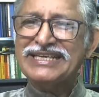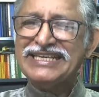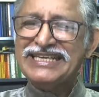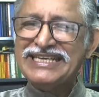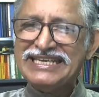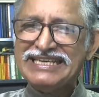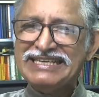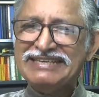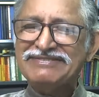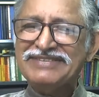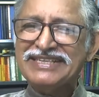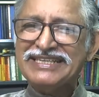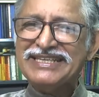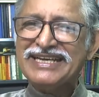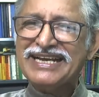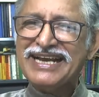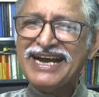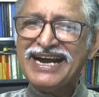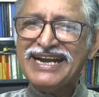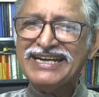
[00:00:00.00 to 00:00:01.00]
Eve in
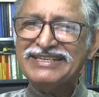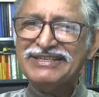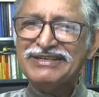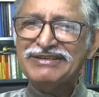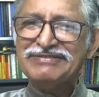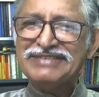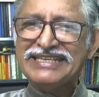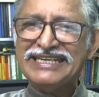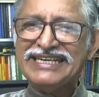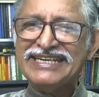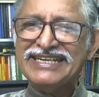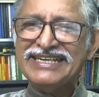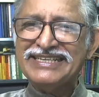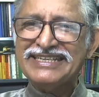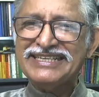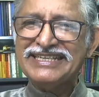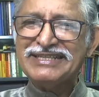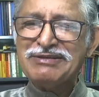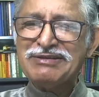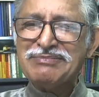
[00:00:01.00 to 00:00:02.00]
the Garden of
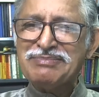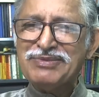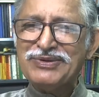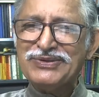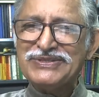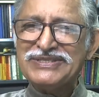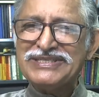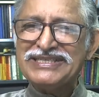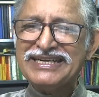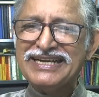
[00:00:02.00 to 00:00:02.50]
Eden in the most